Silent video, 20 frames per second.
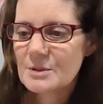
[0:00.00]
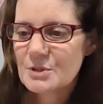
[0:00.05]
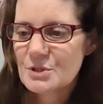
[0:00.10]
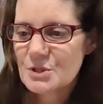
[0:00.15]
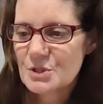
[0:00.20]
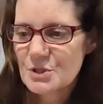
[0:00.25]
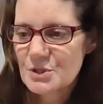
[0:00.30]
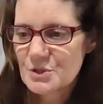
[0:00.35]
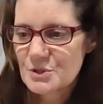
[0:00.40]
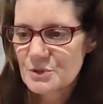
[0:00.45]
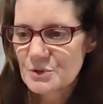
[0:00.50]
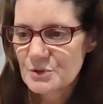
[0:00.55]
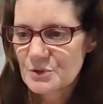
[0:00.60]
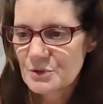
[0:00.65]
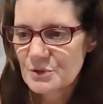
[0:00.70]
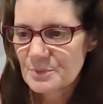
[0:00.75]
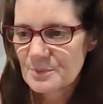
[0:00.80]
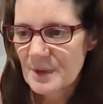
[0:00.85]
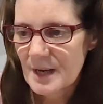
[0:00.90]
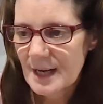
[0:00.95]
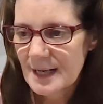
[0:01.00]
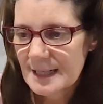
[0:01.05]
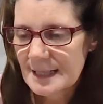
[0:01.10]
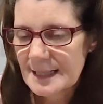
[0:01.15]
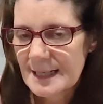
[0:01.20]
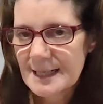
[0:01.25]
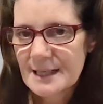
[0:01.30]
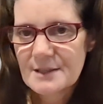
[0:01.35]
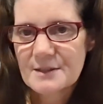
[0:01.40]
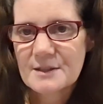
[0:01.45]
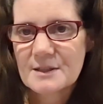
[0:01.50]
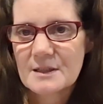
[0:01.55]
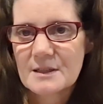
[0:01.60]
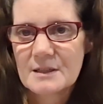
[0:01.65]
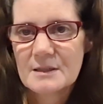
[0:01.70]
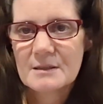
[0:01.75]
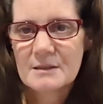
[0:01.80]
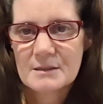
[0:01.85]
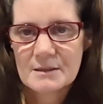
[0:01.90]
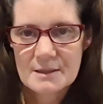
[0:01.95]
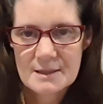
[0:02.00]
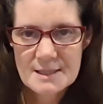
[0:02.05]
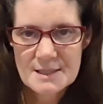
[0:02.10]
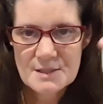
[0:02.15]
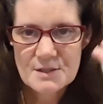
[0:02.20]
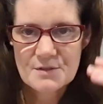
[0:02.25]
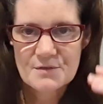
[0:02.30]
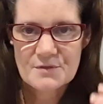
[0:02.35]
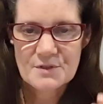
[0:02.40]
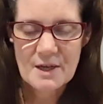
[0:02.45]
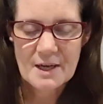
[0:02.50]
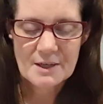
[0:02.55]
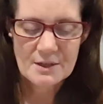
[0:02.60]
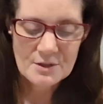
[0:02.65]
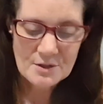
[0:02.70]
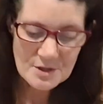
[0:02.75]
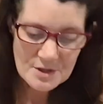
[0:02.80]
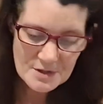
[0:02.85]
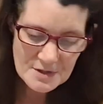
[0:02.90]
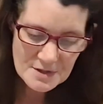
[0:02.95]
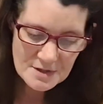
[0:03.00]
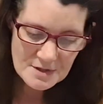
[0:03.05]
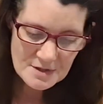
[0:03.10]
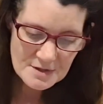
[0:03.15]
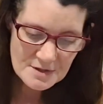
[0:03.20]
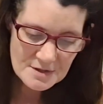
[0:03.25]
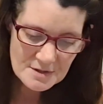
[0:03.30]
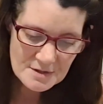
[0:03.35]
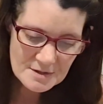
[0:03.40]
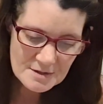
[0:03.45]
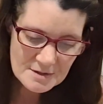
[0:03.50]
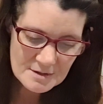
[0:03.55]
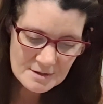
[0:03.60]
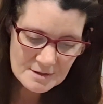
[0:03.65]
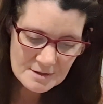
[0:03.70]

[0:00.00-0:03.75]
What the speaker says: due to my lengthy list of diagnoses,